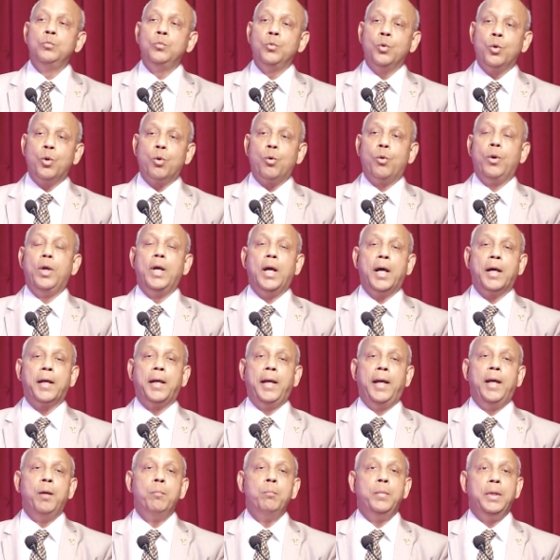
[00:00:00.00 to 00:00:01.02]
Korea
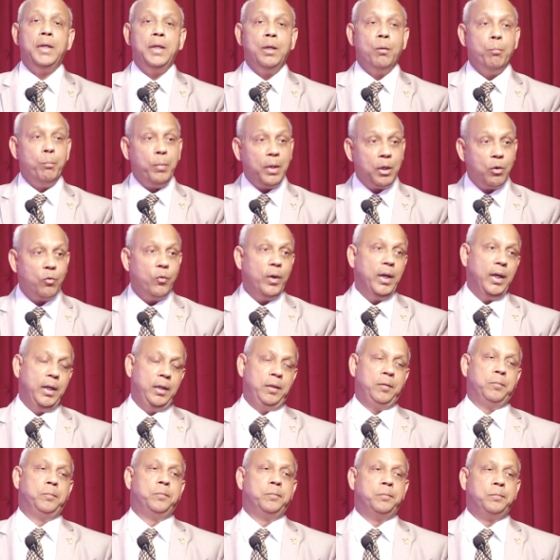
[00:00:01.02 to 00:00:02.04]
came in a big way.
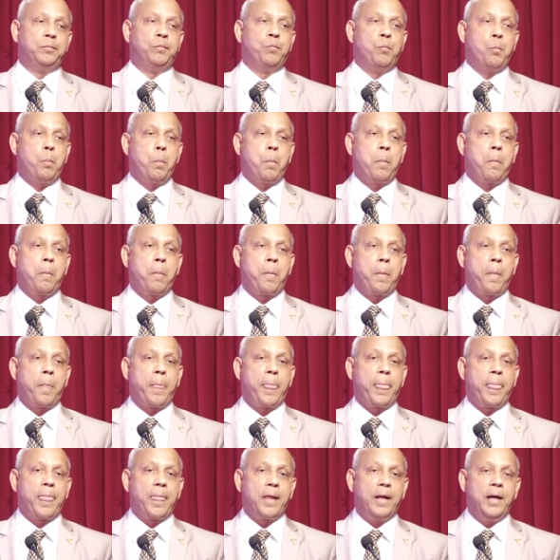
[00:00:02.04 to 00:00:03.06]

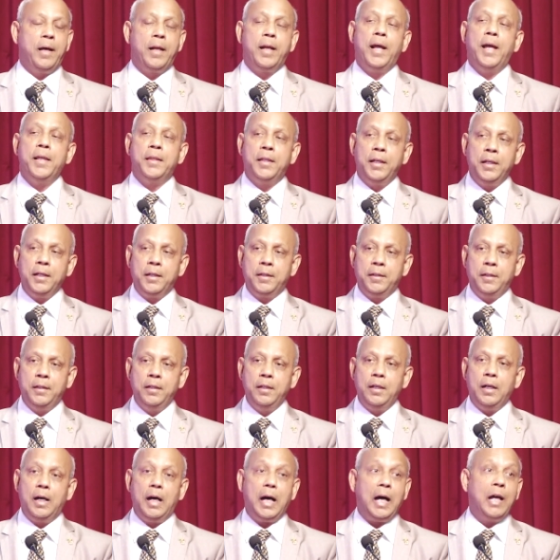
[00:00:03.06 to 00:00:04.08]
And I think
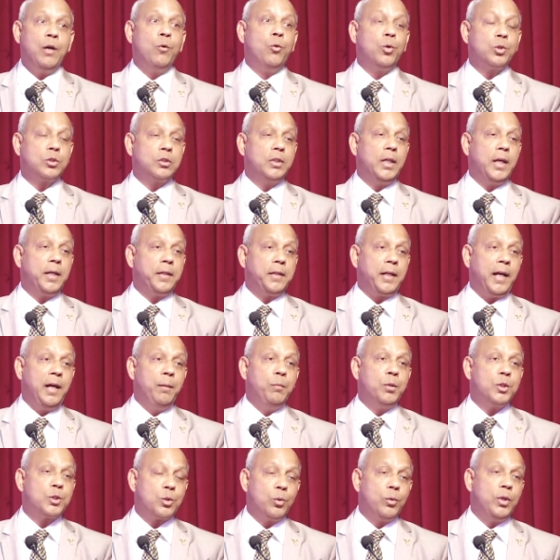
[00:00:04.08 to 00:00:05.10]
I was that time
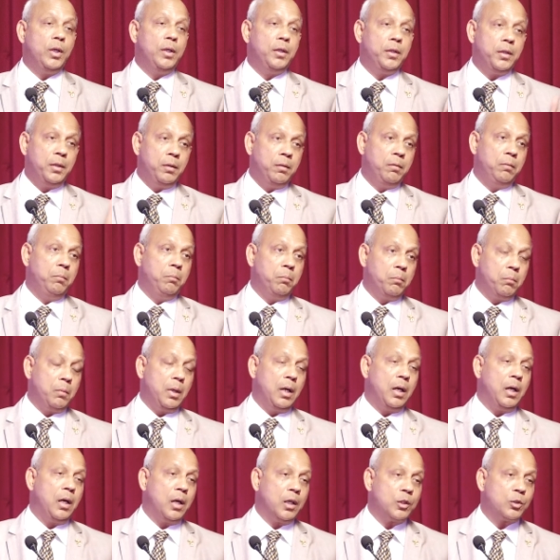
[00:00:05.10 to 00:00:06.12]
a student in
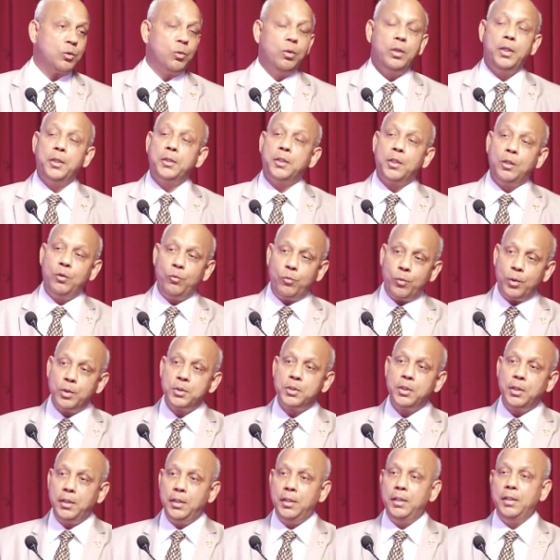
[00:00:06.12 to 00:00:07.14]
Seoul National
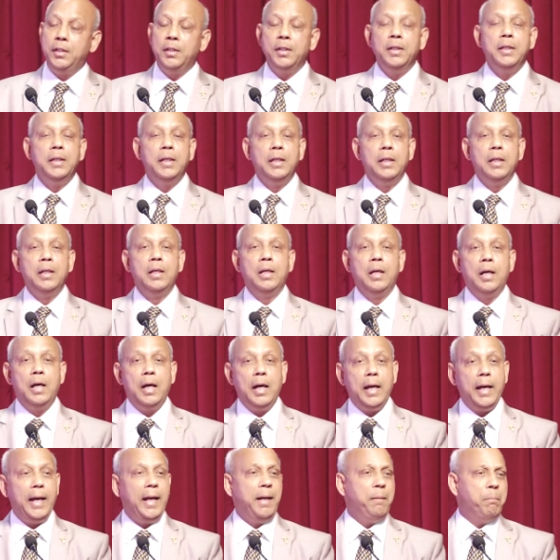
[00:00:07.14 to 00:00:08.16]
University,
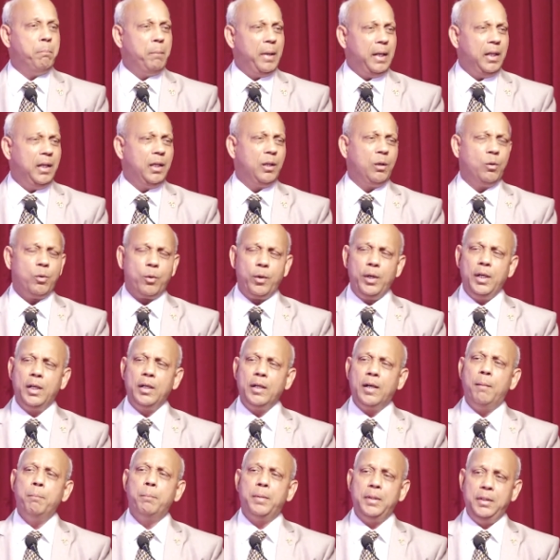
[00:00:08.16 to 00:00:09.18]
and many Korean
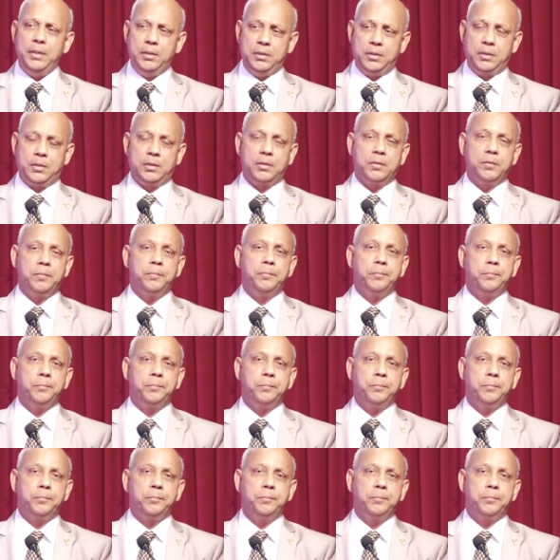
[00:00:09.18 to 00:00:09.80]
companies,